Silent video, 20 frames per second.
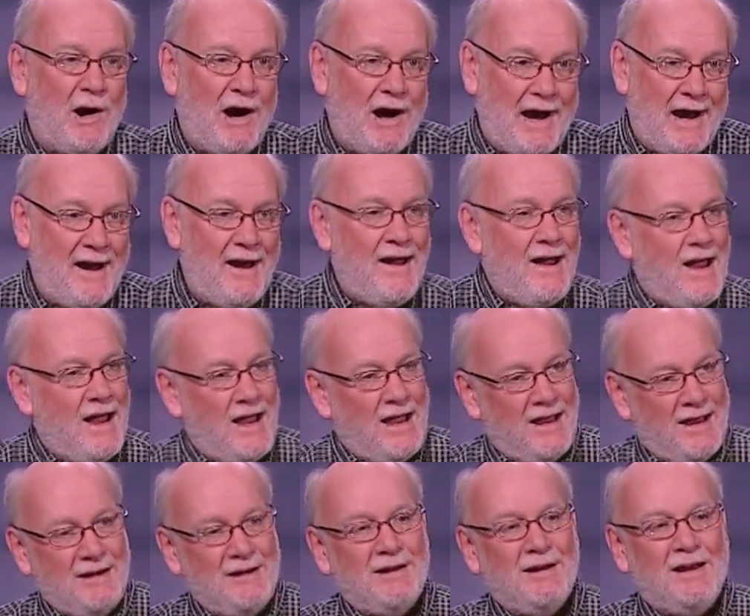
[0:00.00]
I.
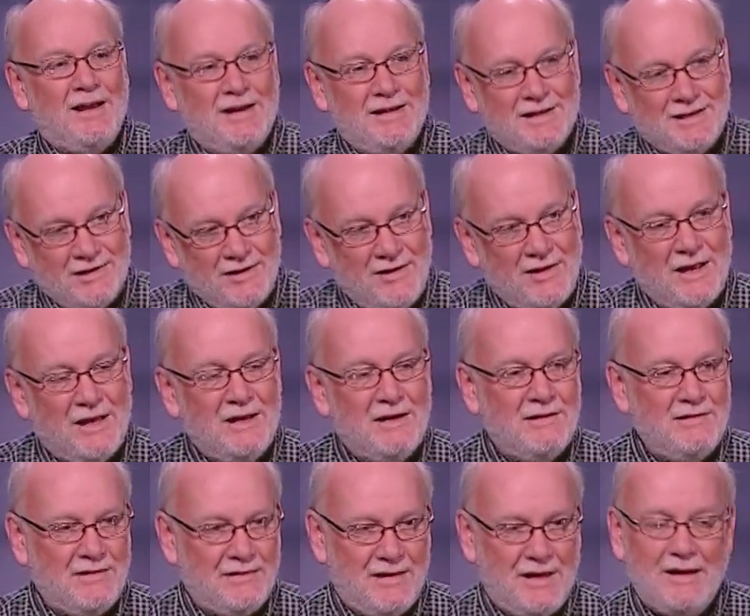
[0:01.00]
Exactly. And, and so they,
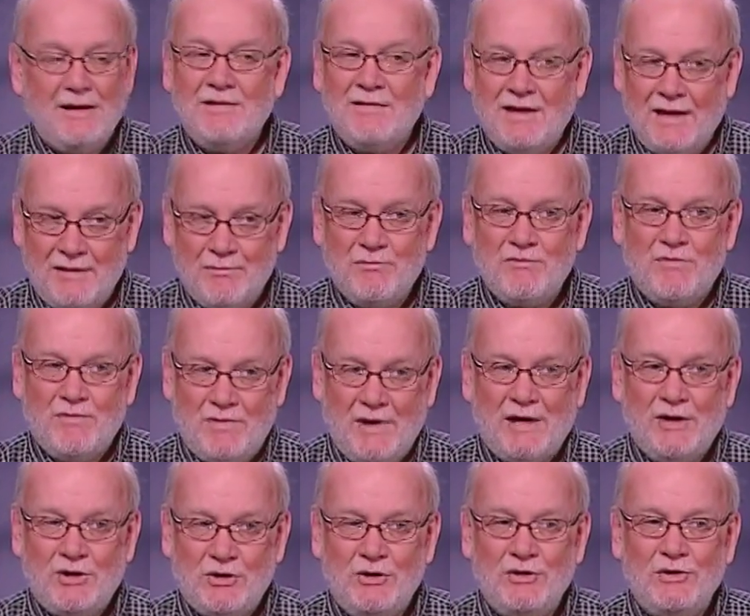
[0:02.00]
they, they, mm-hmm.
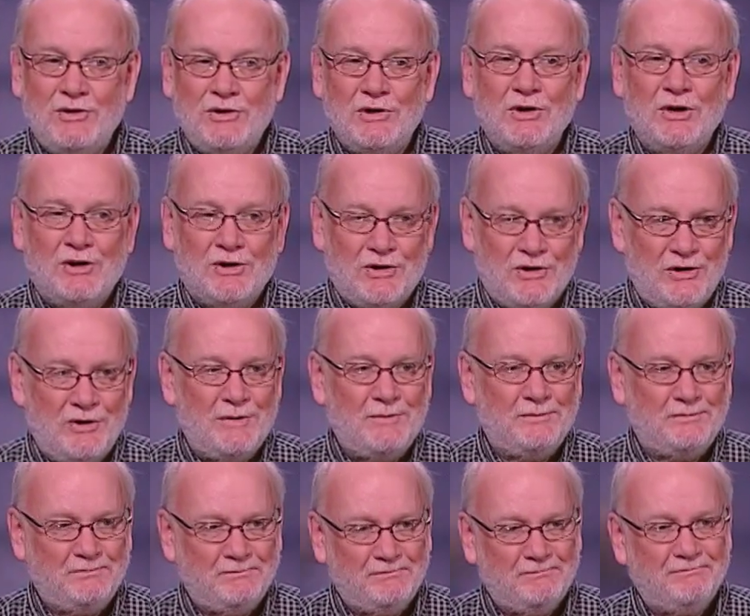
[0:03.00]
they choose not to.
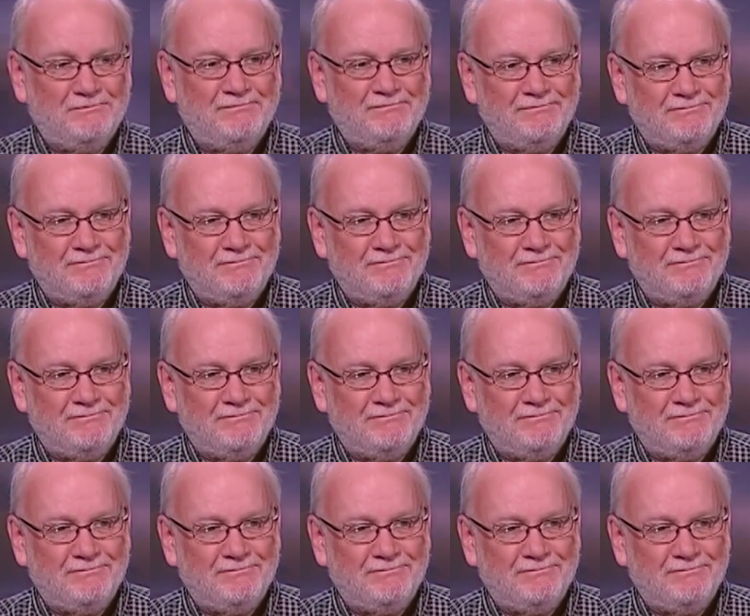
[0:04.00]
Mm-hmm. Mm.